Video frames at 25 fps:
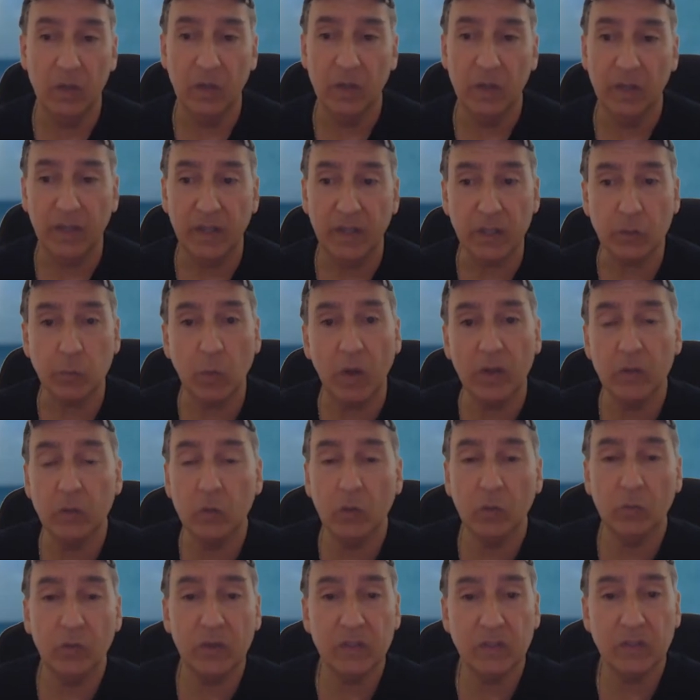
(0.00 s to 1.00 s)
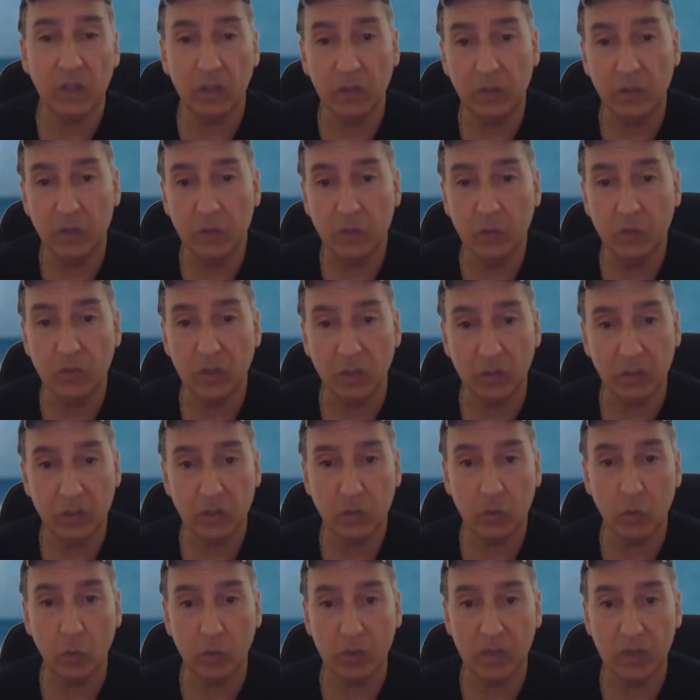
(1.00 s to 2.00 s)
That's why I do the reseller news and Let's
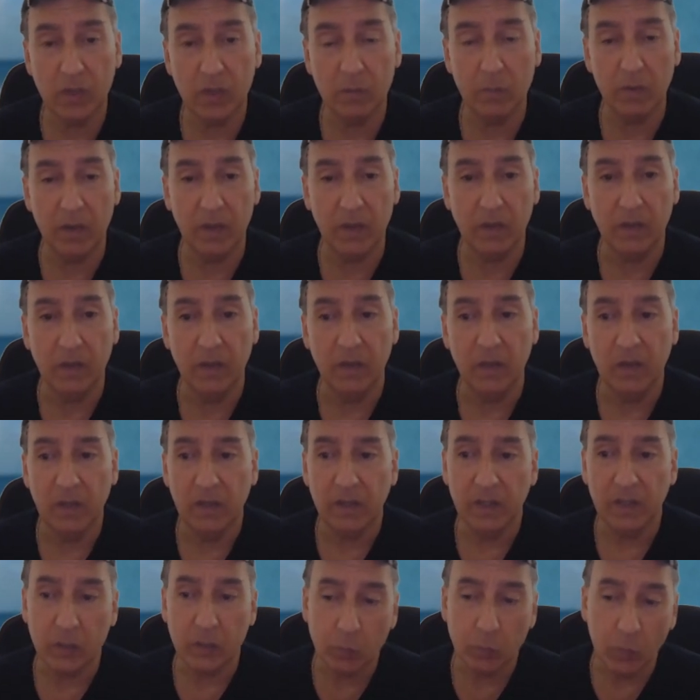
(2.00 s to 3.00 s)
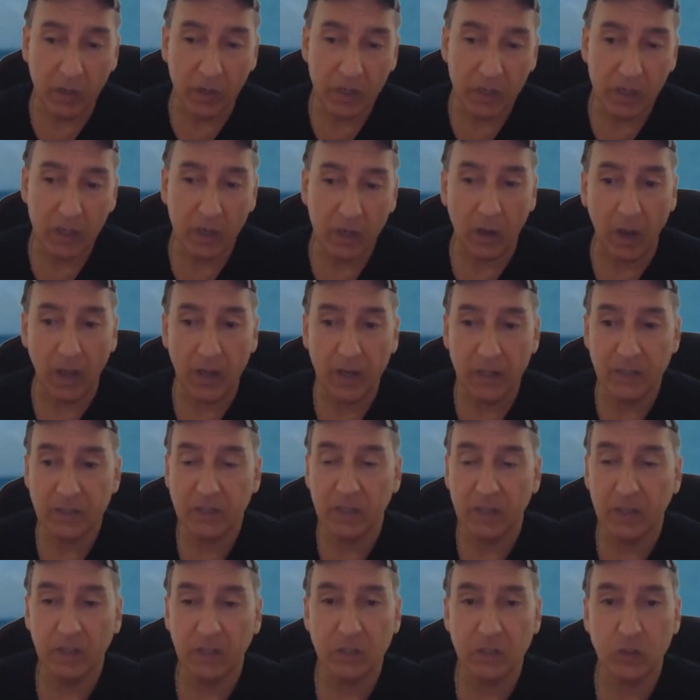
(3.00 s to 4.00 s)
Talk eBay. This one here, I didn't
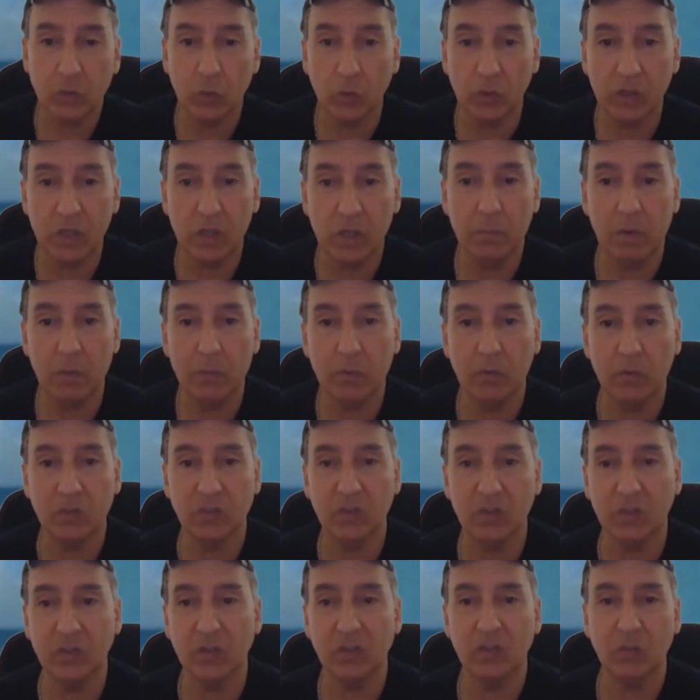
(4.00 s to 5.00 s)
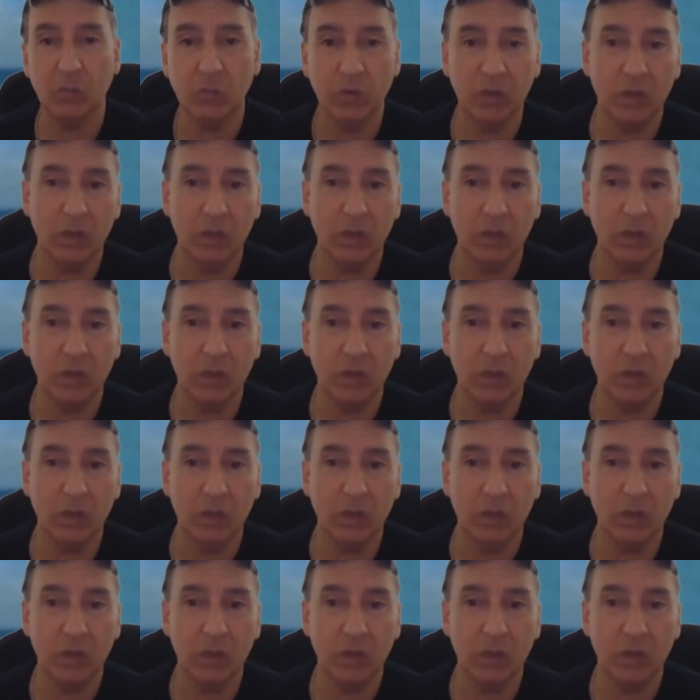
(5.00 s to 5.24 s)
say Let's Talk eBay because it doesn't really